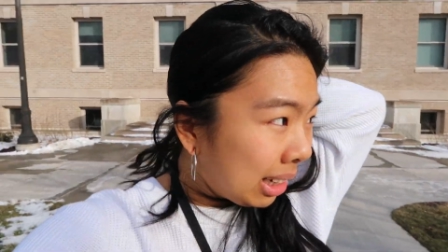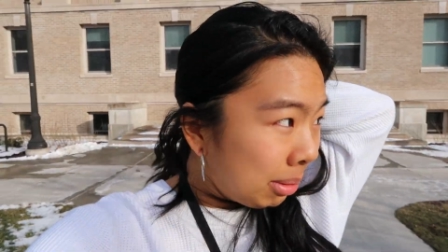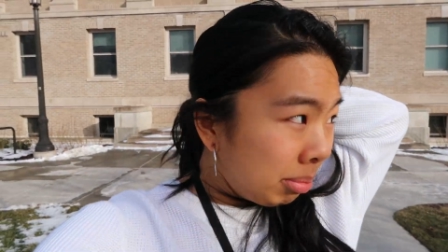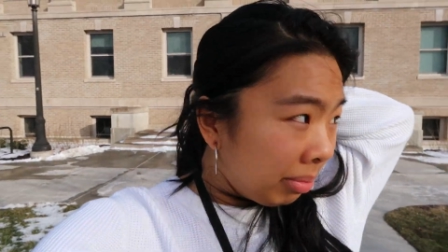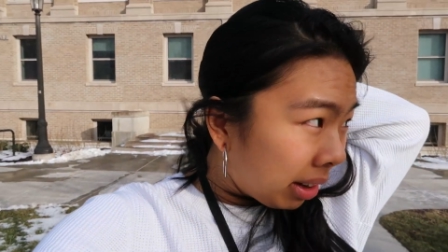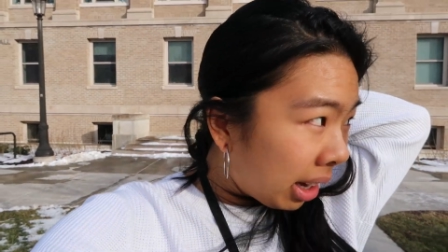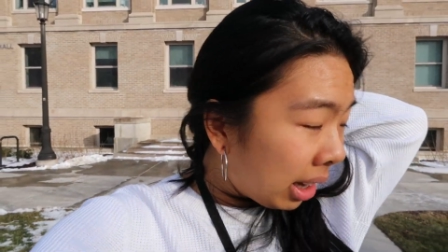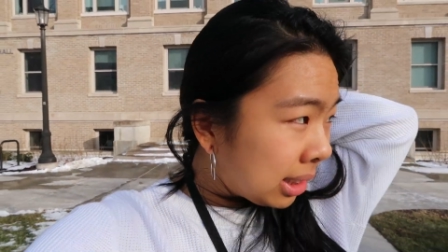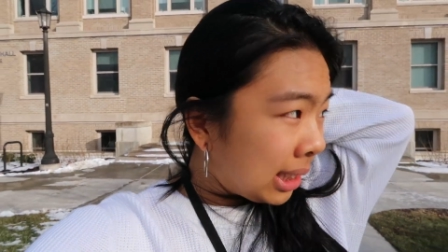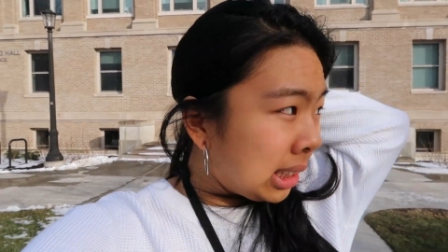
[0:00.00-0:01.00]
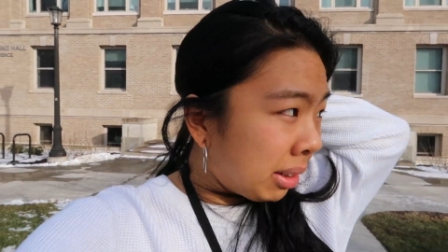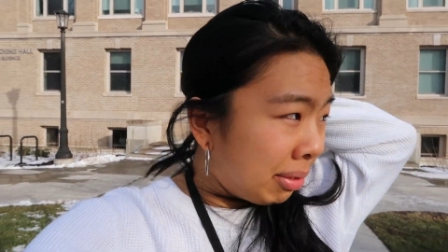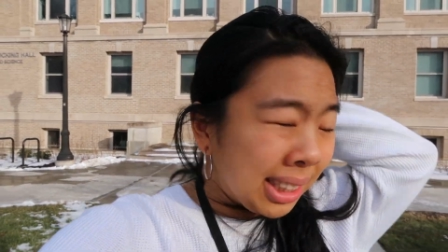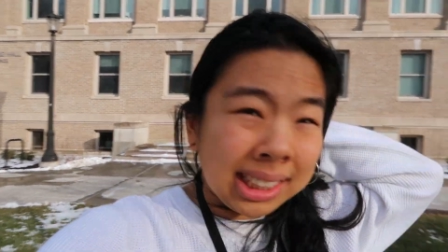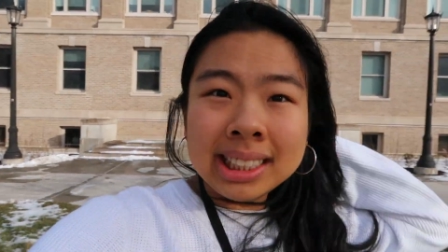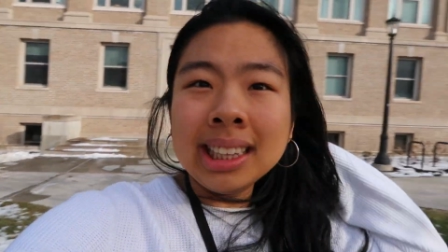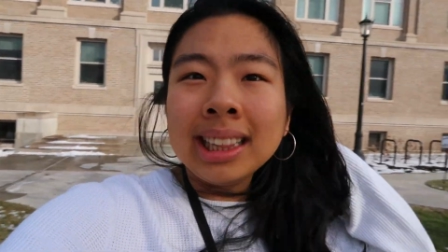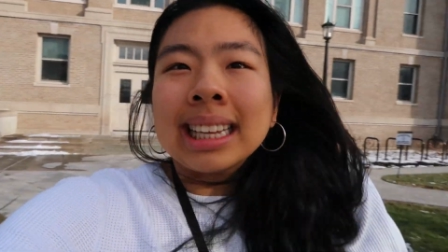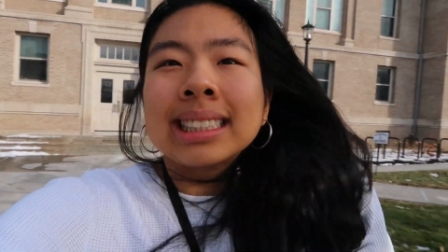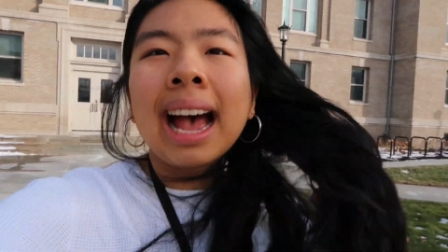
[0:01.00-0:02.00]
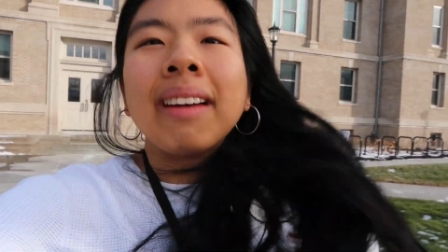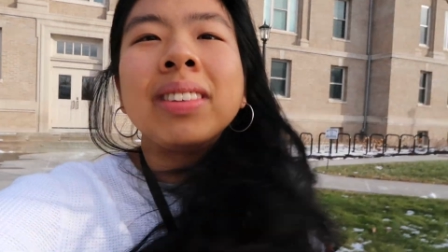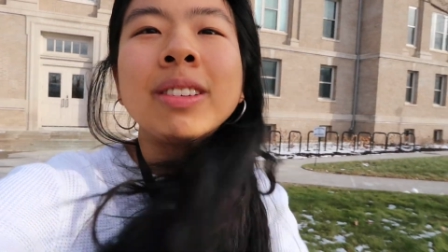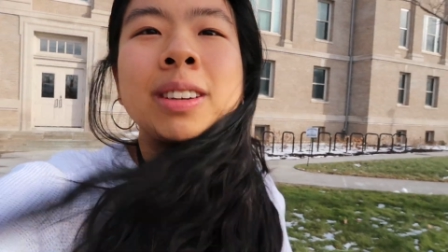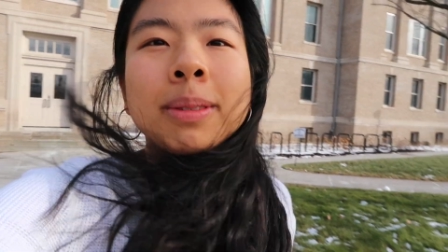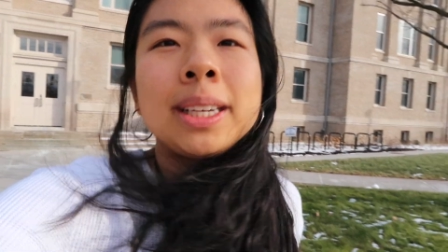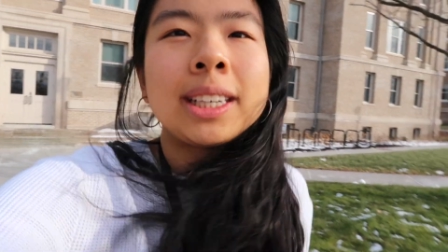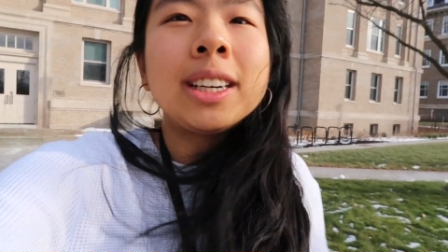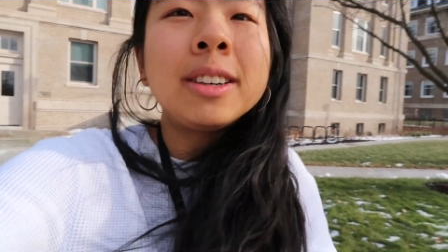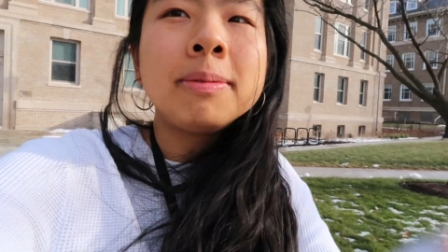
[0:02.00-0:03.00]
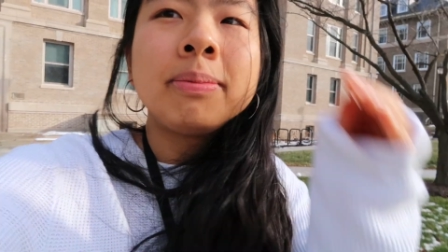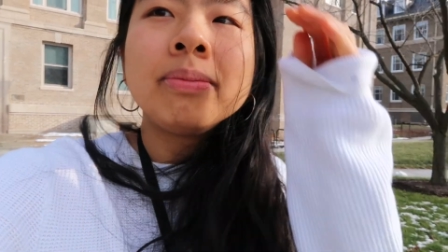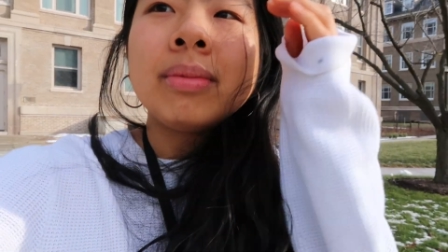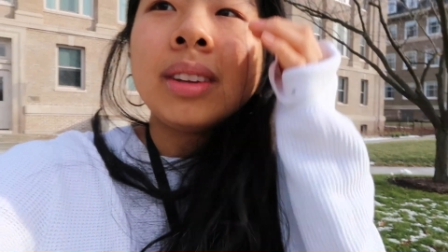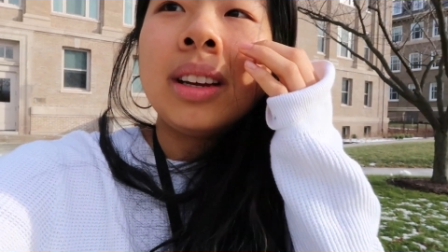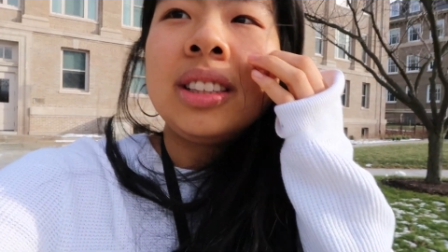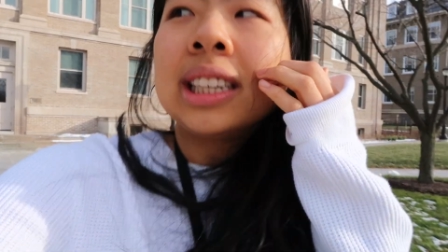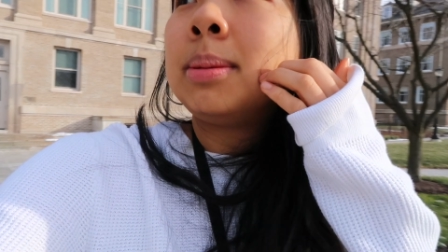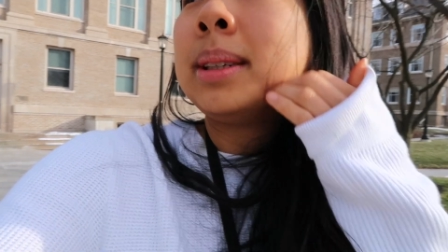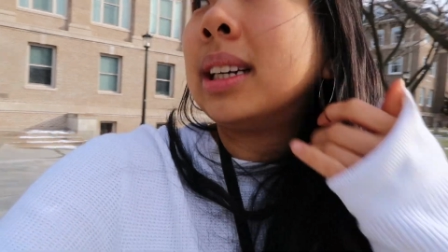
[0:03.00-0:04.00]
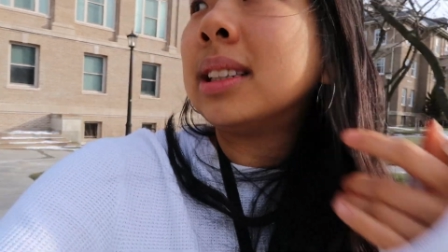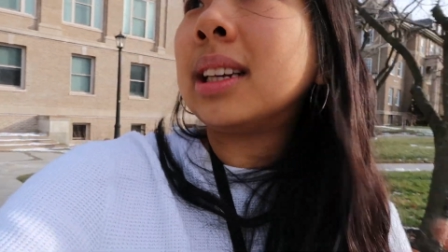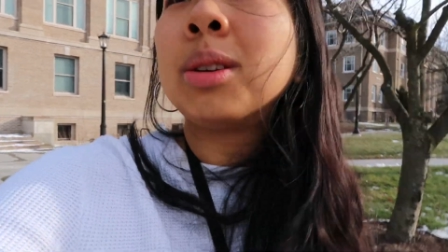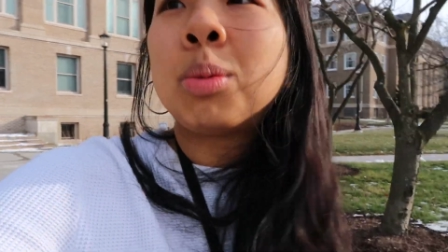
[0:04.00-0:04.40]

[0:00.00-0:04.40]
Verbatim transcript: I'm significantly less happy when I'm here just because like the